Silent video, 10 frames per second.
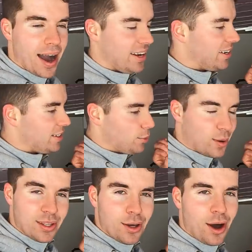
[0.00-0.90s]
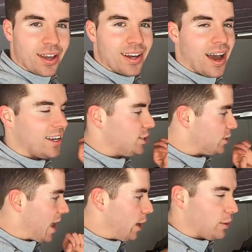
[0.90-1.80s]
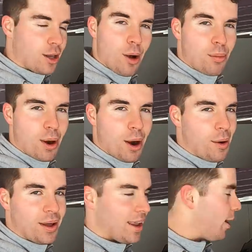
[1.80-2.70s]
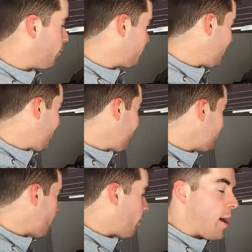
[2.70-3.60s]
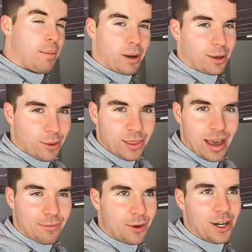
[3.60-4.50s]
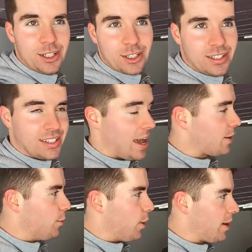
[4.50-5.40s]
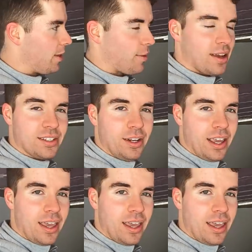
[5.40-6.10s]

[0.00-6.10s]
I didn't do any talking. I just held the GoPro and helped so I'm gonna include that footage because it's kind of cool how they rescued